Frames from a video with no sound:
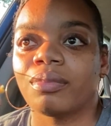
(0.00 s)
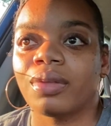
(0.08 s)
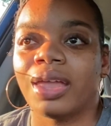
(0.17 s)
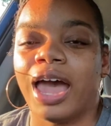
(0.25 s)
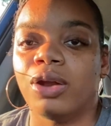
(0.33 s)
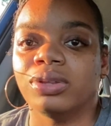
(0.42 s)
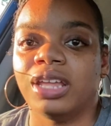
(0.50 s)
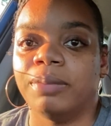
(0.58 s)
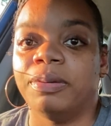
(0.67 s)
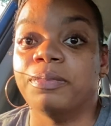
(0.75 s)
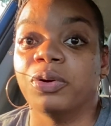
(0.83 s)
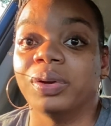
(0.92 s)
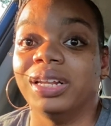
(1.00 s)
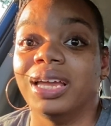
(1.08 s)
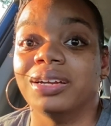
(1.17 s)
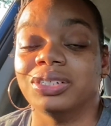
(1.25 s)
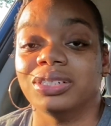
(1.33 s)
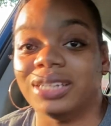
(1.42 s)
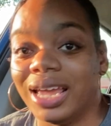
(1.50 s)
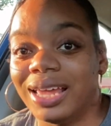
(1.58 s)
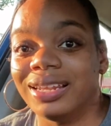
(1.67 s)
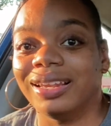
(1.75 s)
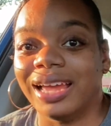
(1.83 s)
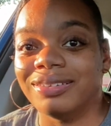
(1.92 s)
I don't think people really understand
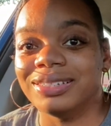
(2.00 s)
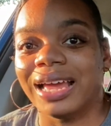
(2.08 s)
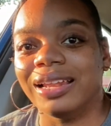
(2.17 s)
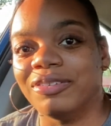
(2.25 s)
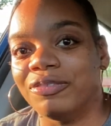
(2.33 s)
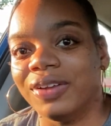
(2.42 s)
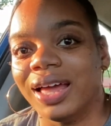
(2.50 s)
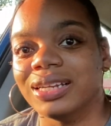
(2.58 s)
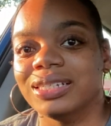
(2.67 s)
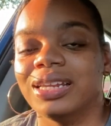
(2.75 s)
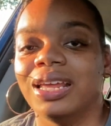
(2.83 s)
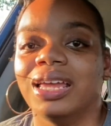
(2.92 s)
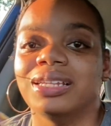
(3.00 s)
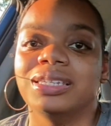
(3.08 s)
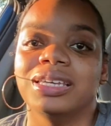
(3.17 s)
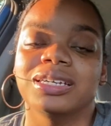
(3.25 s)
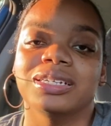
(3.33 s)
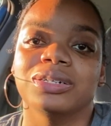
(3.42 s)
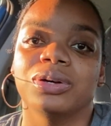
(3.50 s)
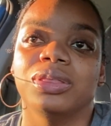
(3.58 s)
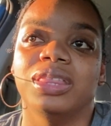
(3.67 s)
the lifestyle of a flight attendant until